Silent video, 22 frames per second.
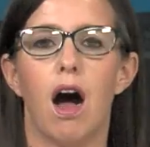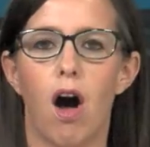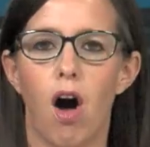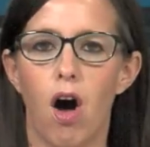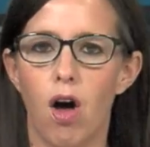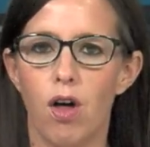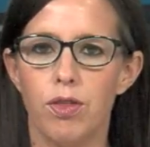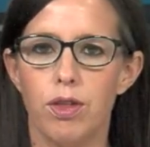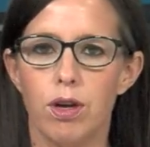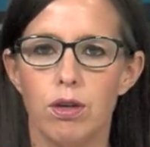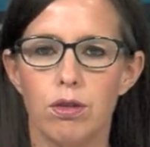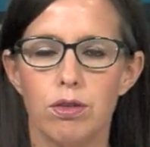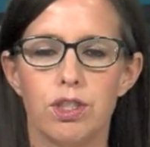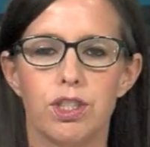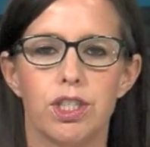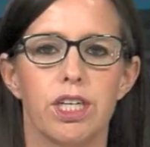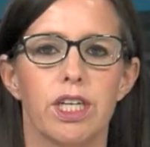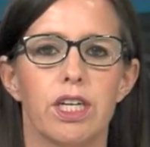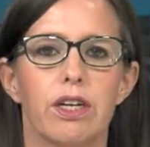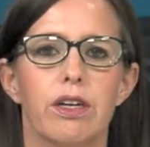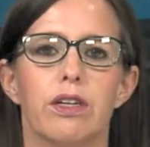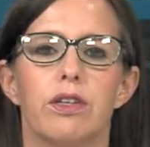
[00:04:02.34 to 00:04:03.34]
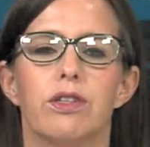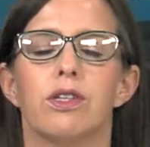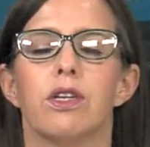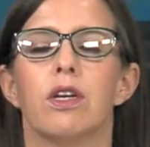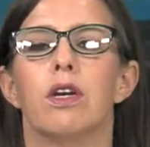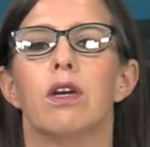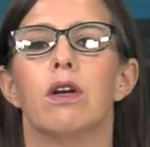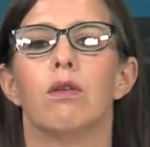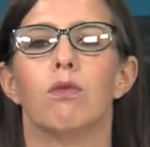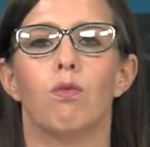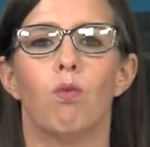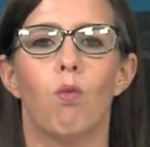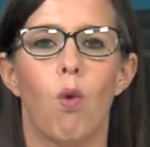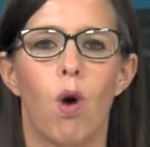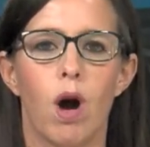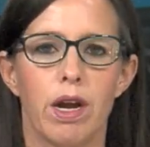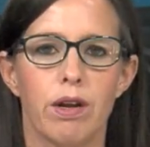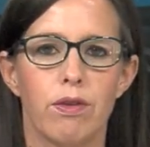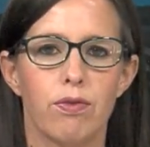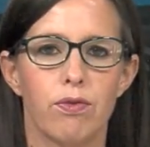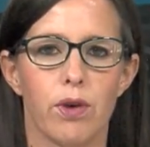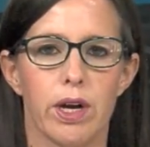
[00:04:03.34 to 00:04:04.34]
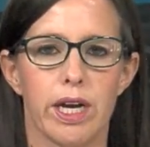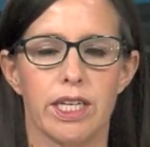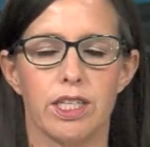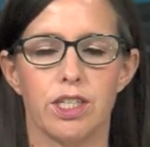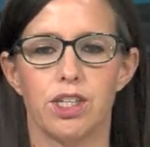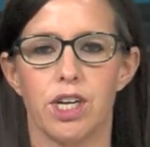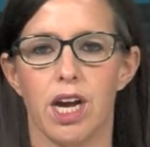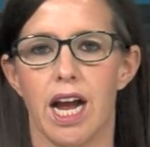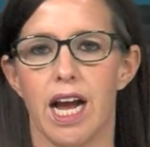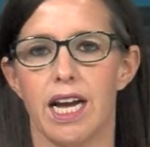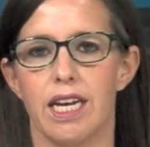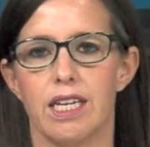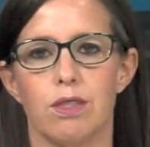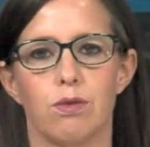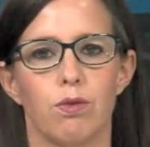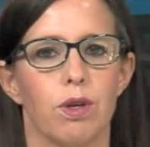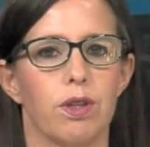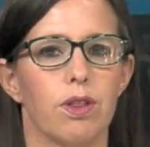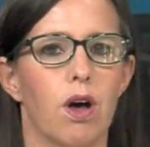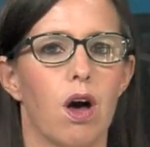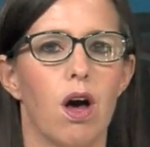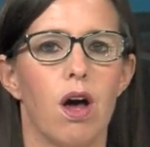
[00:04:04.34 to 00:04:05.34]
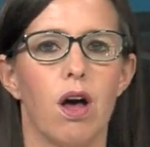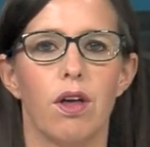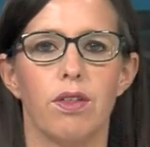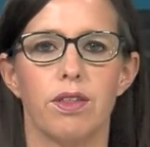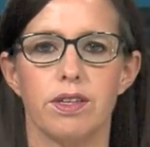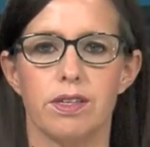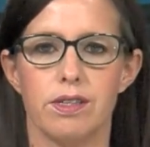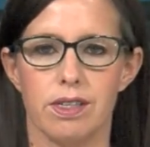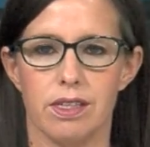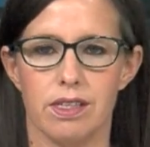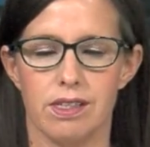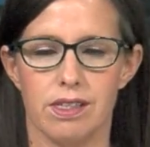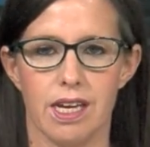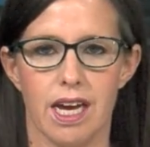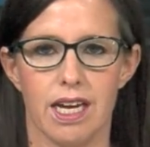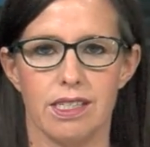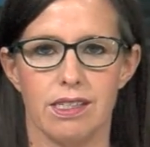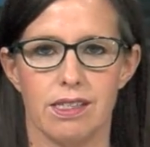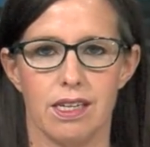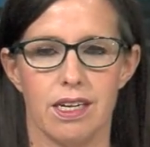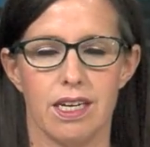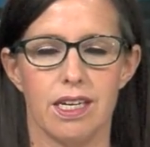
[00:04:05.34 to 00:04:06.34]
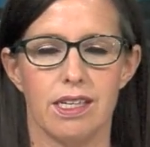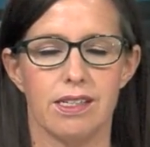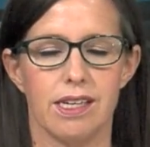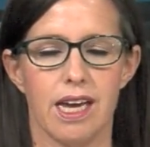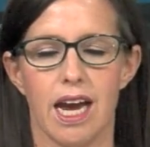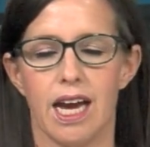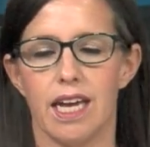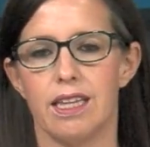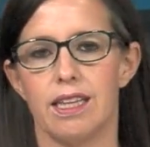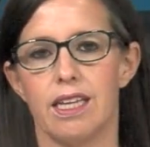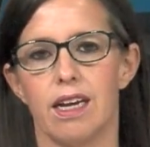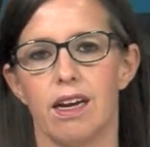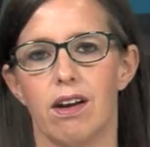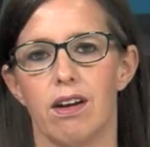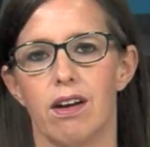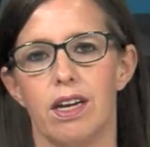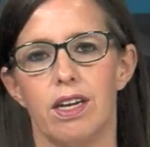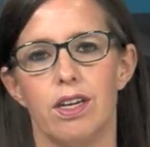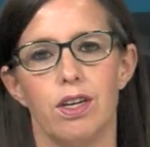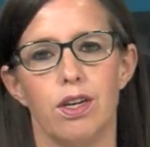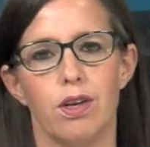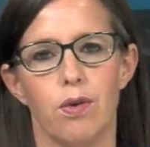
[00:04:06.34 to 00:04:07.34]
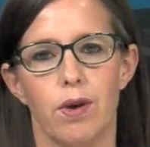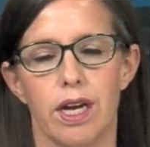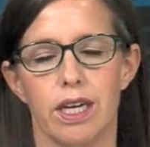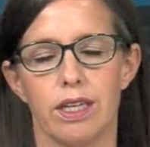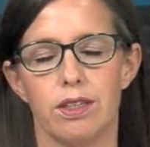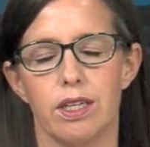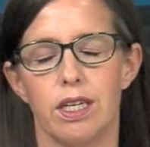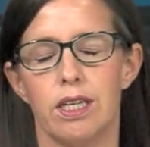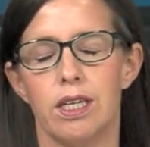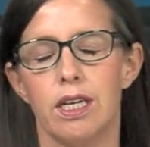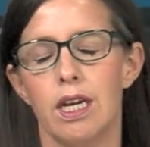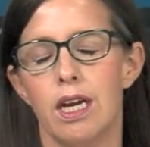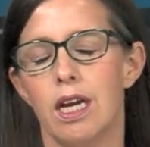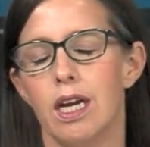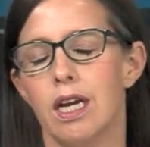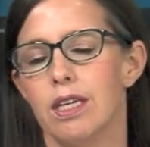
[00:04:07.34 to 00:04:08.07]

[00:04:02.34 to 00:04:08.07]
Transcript: all those years, one franchise with all the success that he's had there in New England.